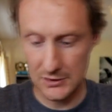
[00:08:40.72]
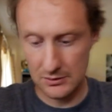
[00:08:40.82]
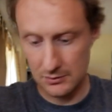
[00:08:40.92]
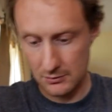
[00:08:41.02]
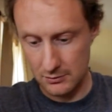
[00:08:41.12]

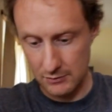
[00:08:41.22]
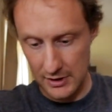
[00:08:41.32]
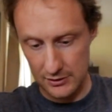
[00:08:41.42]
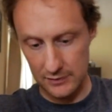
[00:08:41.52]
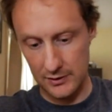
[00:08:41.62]
So what
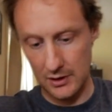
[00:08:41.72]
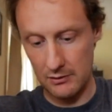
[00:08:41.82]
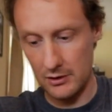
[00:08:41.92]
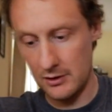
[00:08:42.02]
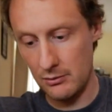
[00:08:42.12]
else have I got?
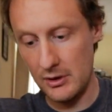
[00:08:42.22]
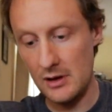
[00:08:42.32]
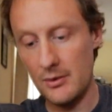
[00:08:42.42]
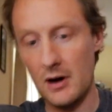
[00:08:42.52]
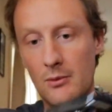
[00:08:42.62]
We've got the
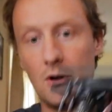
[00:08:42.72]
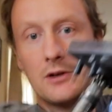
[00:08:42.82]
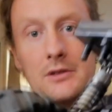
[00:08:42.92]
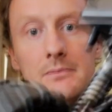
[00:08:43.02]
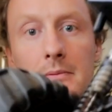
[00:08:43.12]
wheelie bar
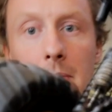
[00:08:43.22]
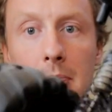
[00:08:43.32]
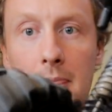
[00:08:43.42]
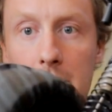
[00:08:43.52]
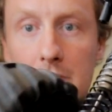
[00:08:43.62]
mod.
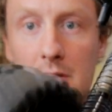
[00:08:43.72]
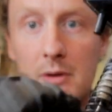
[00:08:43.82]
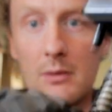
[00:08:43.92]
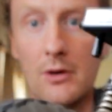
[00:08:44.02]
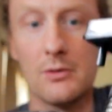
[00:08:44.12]
Wheelie
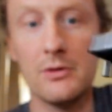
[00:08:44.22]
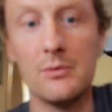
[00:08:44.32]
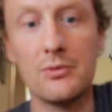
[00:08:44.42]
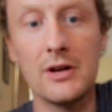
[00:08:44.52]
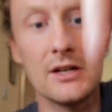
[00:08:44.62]
bar mod where you
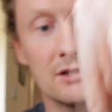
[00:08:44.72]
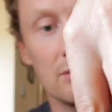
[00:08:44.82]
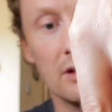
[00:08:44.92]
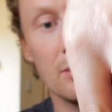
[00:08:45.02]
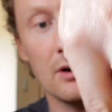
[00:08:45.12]
brace the
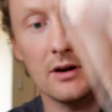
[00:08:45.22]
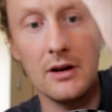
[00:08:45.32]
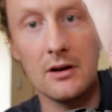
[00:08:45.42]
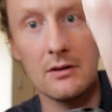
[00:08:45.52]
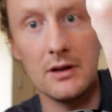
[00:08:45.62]
wheelie bar
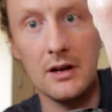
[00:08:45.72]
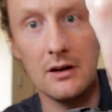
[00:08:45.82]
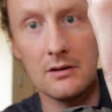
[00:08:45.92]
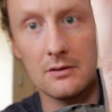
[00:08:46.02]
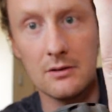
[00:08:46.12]
here and
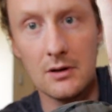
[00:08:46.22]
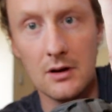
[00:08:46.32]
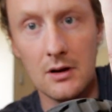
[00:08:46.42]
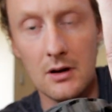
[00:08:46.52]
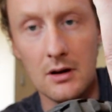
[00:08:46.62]
here,
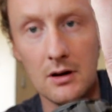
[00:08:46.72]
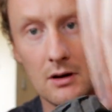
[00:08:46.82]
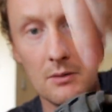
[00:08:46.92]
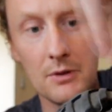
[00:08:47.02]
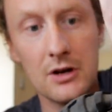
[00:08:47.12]

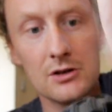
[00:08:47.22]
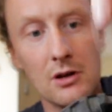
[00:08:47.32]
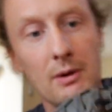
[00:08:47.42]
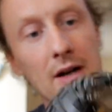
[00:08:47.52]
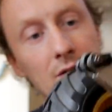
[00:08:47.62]
because
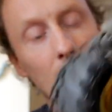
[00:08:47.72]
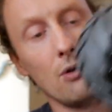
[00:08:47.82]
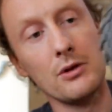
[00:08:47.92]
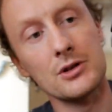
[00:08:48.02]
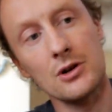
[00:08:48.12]
otherwise
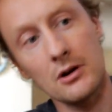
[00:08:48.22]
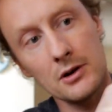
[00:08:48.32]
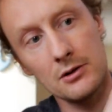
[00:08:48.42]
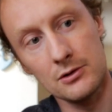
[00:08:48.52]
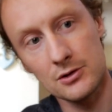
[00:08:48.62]
all the
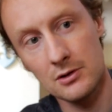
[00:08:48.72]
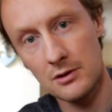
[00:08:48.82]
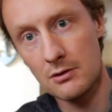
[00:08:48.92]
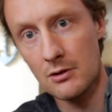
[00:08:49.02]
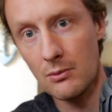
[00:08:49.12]
shock goes
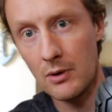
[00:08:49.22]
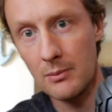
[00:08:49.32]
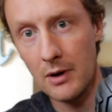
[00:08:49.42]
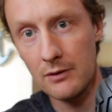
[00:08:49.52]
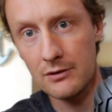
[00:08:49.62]
through the
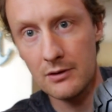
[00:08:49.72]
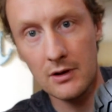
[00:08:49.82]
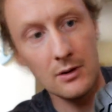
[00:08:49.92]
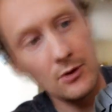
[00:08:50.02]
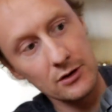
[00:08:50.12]
one mount
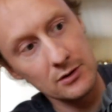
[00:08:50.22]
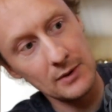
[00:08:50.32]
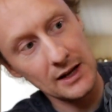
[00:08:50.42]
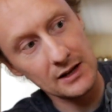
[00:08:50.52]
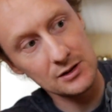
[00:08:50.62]
at the bottom
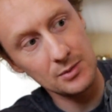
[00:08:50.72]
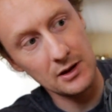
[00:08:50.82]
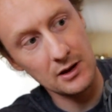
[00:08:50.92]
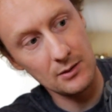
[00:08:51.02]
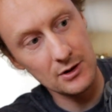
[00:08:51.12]
and it can
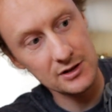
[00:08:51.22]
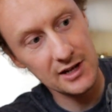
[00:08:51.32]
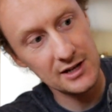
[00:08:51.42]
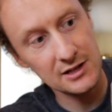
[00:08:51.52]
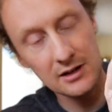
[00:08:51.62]
split the gearbox
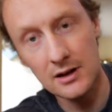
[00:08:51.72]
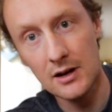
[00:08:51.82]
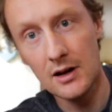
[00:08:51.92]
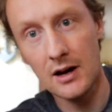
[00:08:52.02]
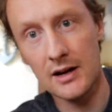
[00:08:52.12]
casing.
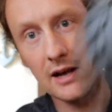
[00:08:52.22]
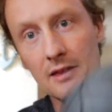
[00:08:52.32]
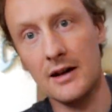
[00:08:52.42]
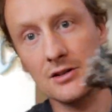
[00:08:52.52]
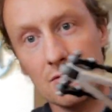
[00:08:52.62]

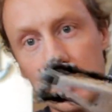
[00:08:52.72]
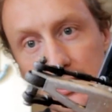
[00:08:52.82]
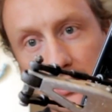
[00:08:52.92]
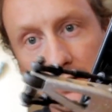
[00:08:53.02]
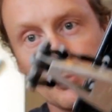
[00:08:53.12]
Again, that's
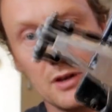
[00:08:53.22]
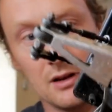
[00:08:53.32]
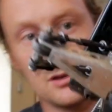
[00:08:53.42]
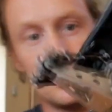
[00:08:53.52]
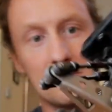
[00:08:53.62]
original. It's been
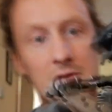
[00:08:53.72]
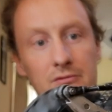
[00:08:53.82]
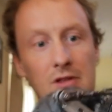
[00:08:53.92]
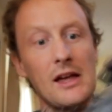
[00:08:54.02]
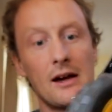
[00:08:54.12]
there since the
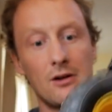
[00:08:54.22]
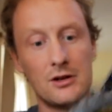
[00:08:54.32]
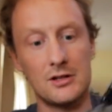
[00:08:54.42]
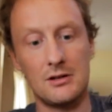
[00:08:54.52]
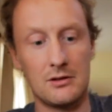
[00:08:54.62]
day I
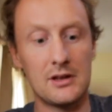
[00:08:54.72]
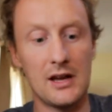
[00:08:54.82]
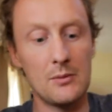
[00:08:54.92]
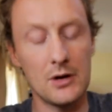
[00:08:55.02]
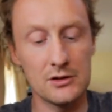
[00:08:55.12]
got it or the
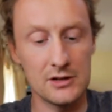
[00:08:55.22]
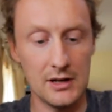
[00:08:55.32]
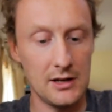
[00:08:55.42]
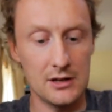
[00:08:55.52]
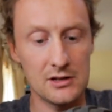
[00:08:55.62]
day I built
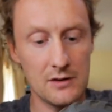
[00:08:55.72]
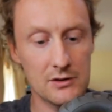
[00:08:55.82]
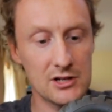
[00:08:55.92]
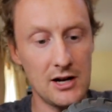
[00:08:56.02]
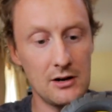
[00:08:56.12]
it, and it's
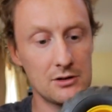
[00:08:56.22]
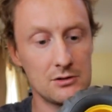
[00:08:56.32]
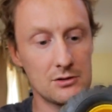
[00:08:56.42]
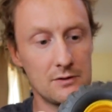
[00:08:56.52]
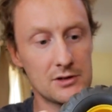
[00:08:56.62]
never shattered,
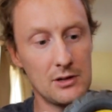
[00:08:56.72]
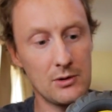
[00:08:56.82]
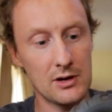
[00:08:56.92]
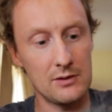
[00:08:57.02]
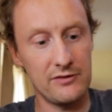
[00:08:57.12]
so it's obviously
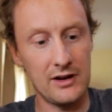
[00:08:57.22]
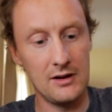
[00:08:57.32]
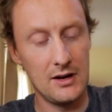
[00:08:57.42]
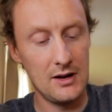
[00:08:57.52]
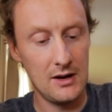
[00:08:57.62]
working fine.
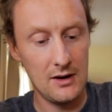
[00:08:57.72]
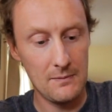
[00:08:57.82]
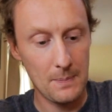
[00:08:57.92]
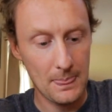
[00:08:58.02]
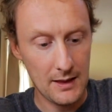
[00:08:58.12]

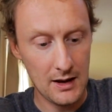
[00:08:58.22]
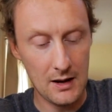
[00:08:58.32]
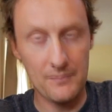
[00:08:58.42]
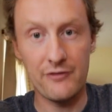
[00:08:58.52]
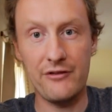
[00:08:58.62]

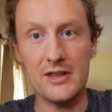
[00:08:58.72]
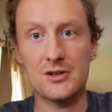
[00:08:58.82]
5th